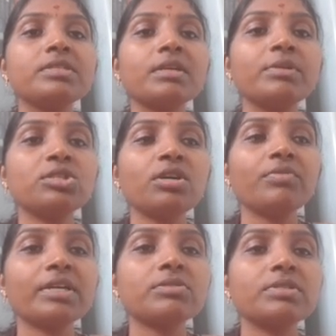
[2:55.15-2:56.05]
Summation
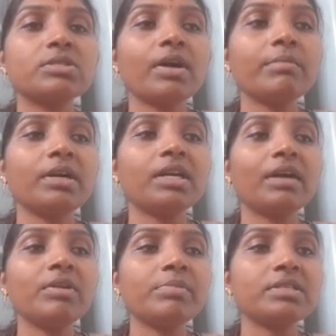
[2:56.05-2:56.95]
of x1 squared by
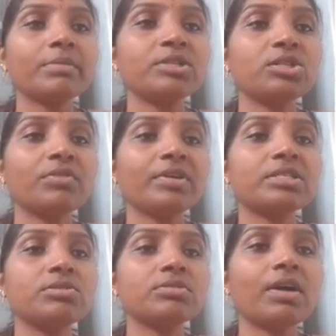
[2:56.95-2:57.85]
n1 plus summation of
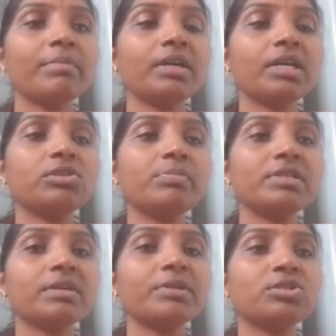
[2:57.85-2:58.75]
x2 squared by n2
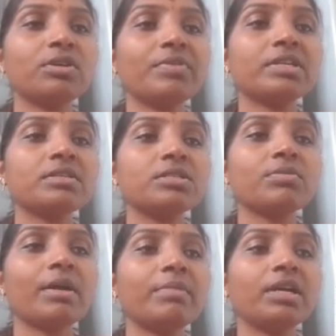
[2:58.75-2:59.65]
plus summation of x3
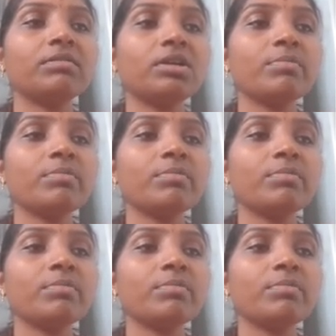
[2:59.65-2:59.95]
squared by n3